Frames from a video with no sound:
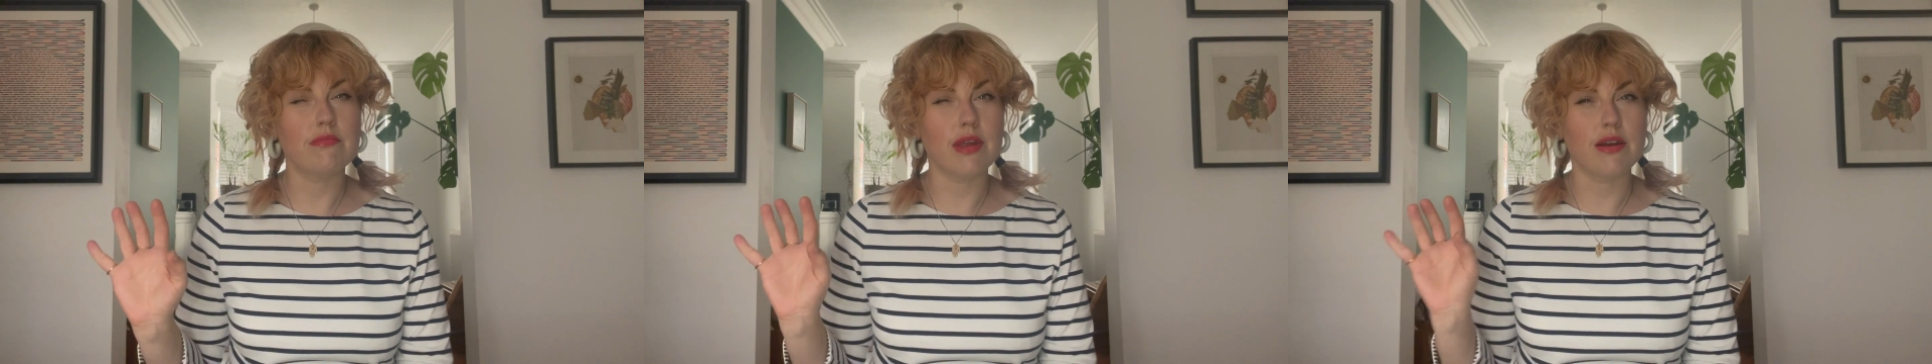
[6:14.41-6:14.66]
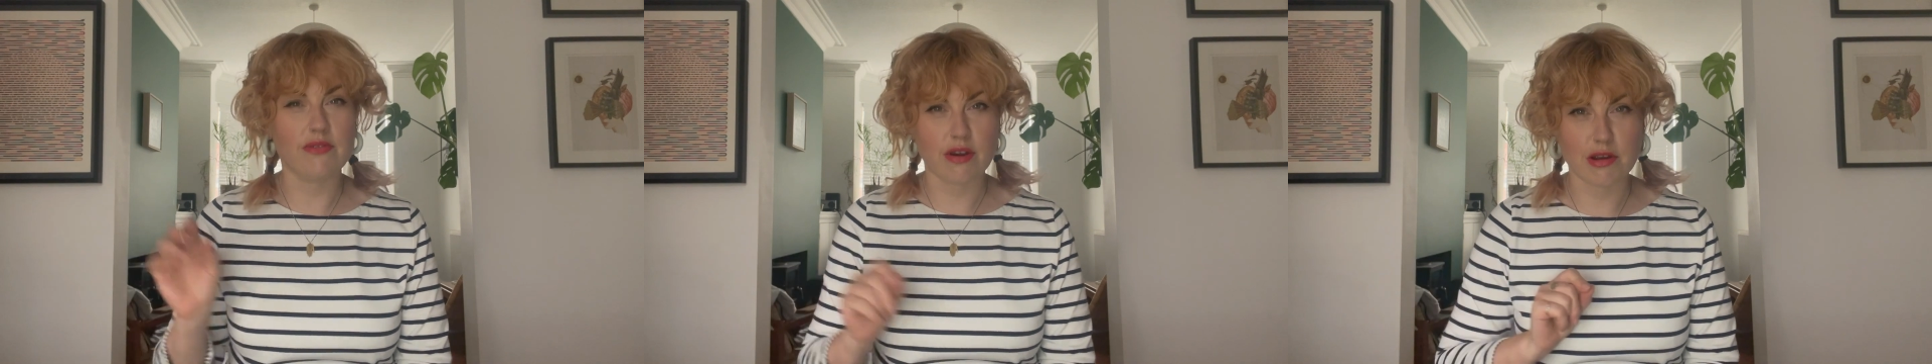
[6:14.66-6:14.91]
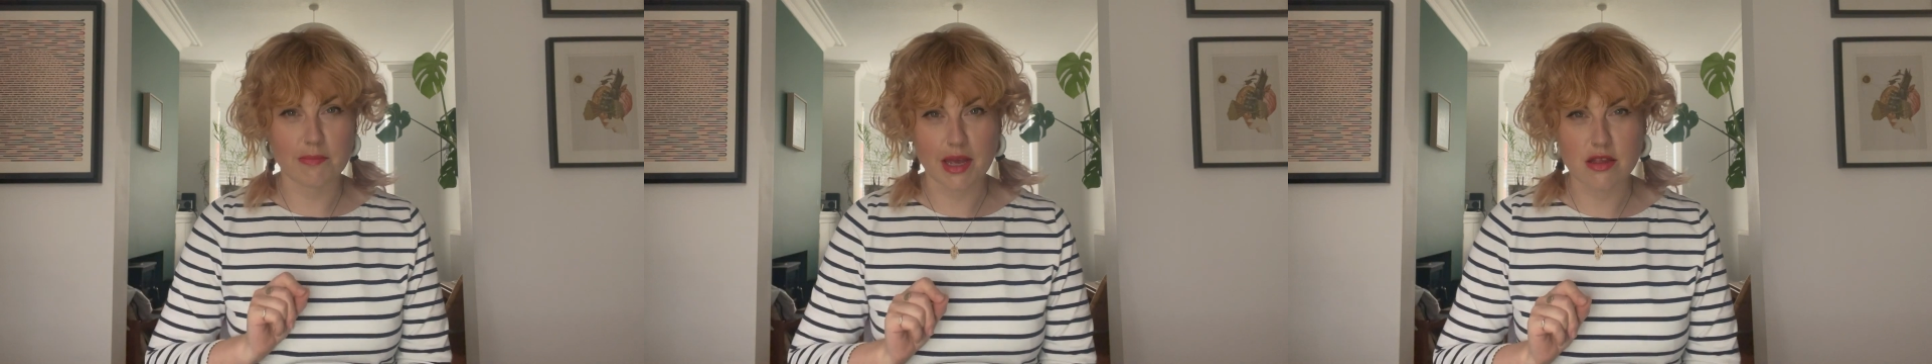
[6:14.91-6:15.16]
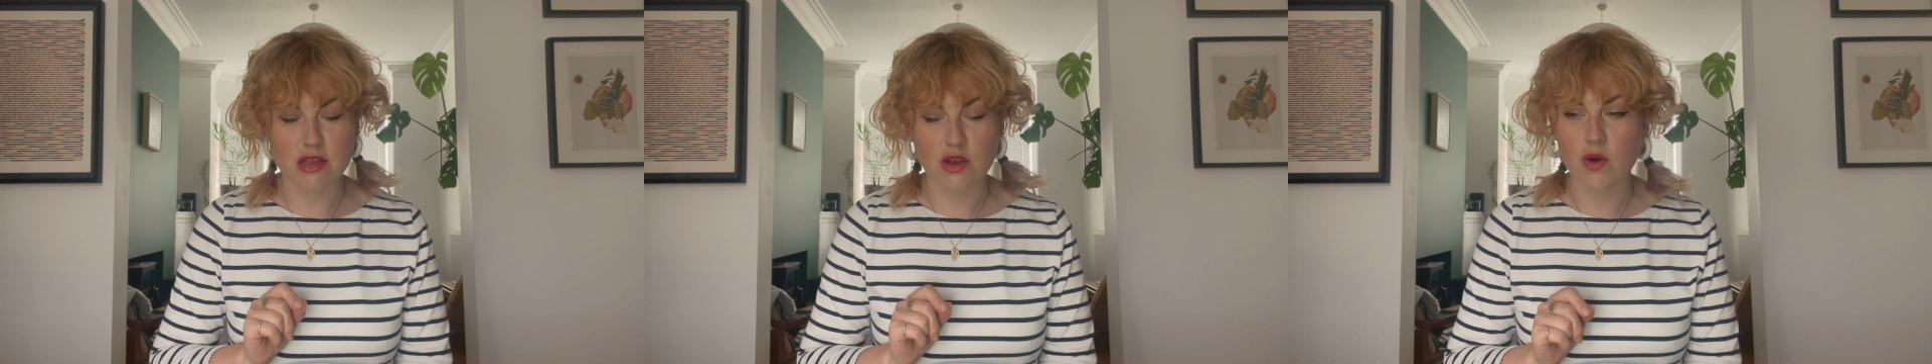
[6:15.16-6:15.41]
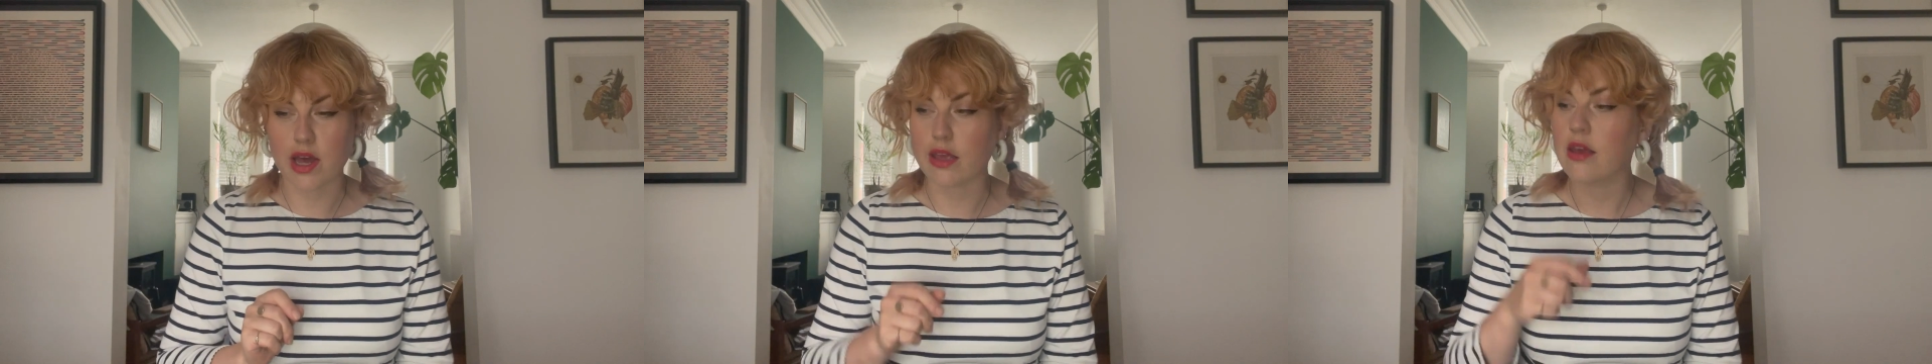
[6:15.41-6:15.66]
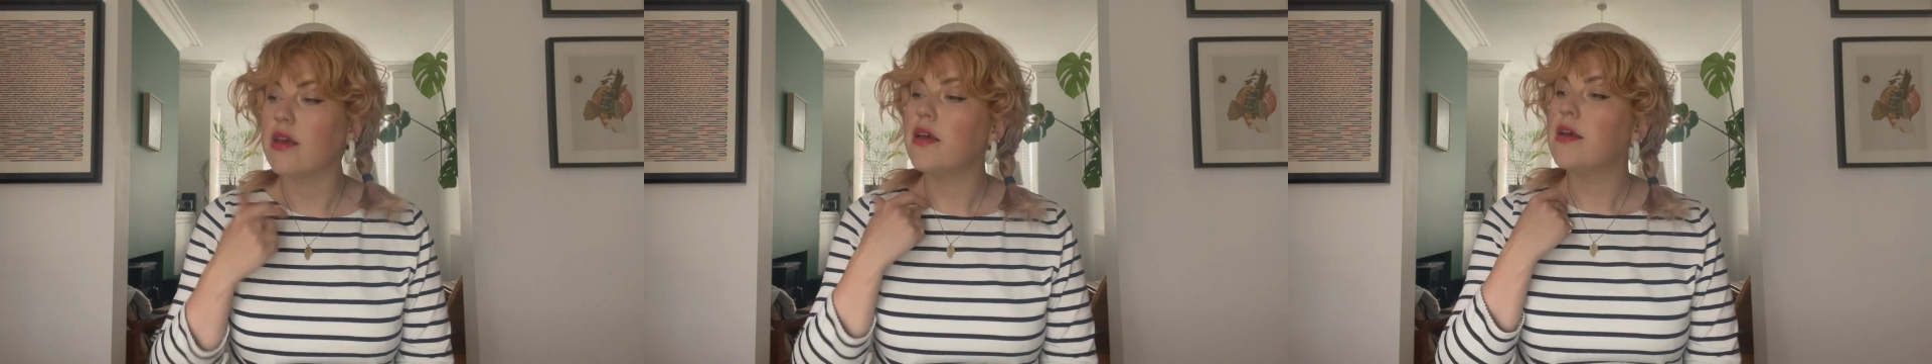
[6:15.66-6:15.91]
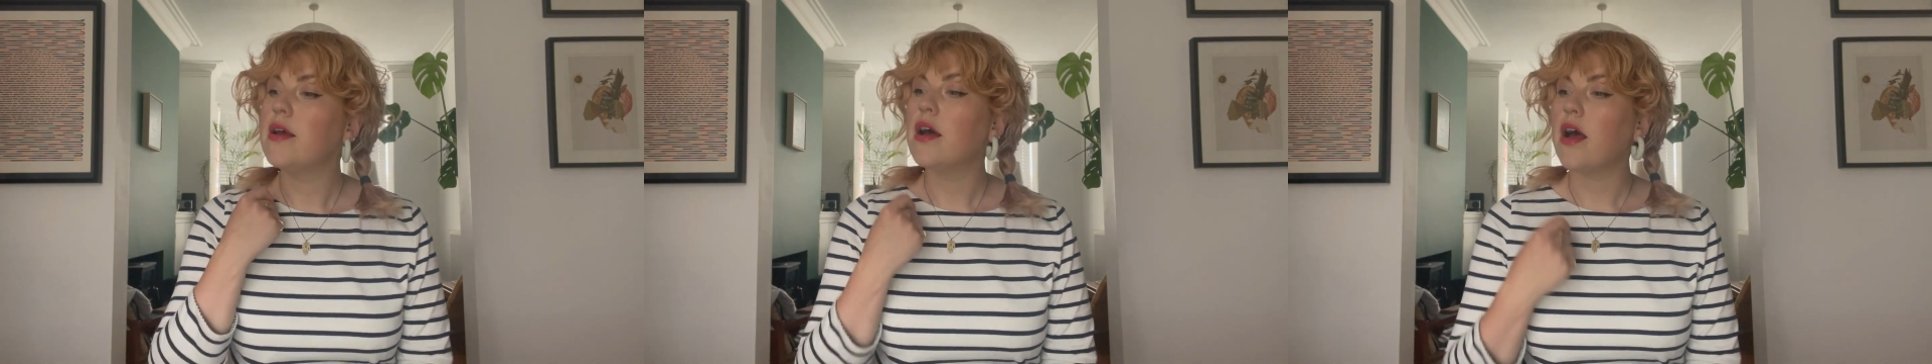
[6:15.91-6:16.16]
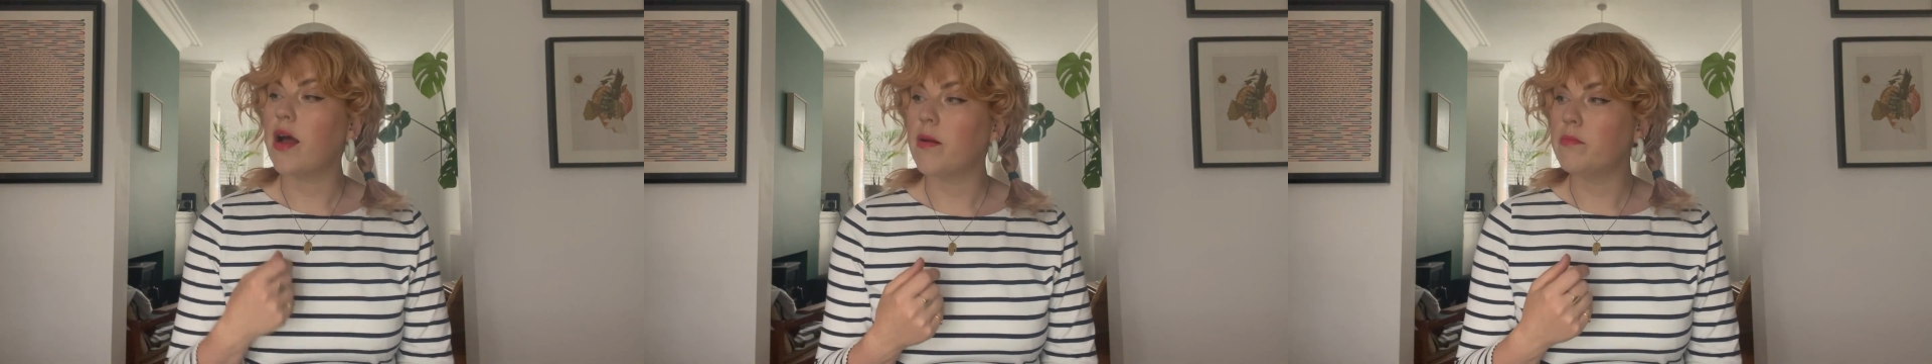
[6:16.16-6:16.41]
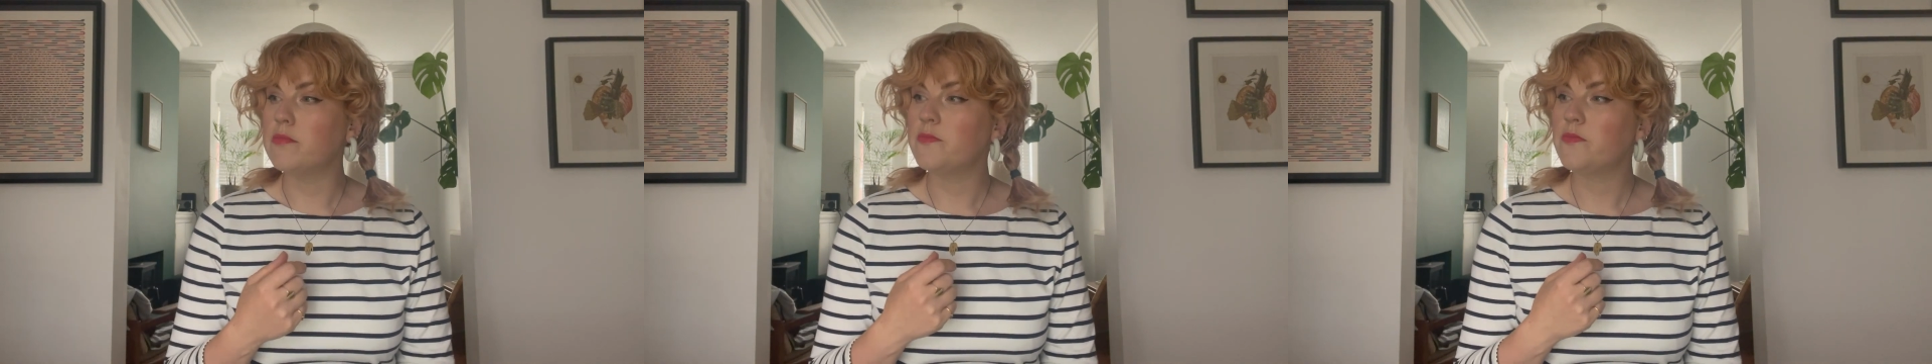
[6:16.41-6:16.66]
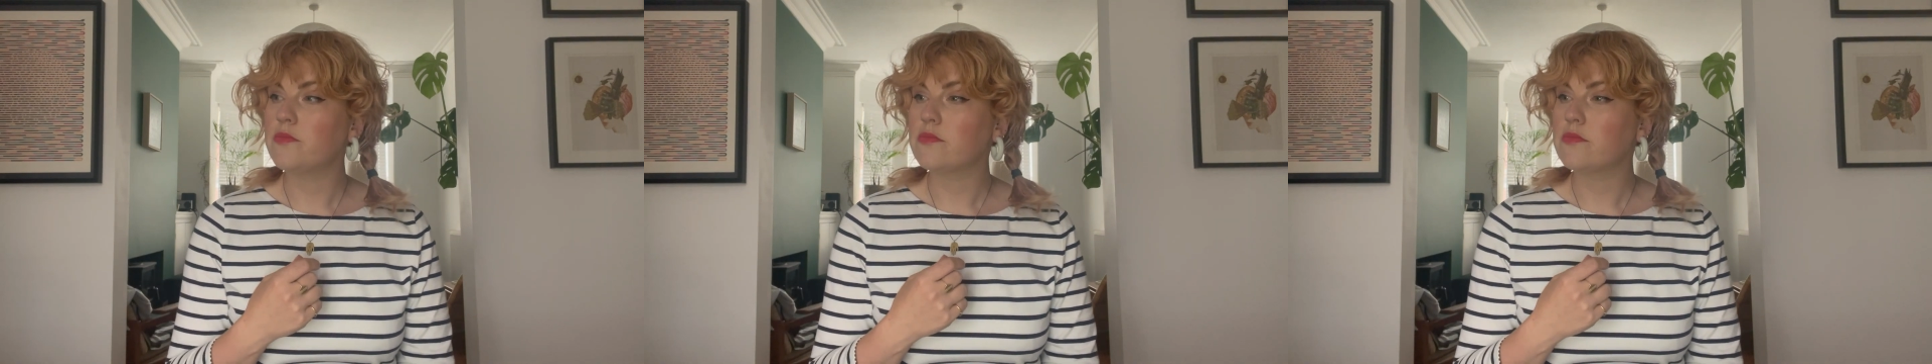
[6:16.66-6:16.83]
in a very basic way. Um,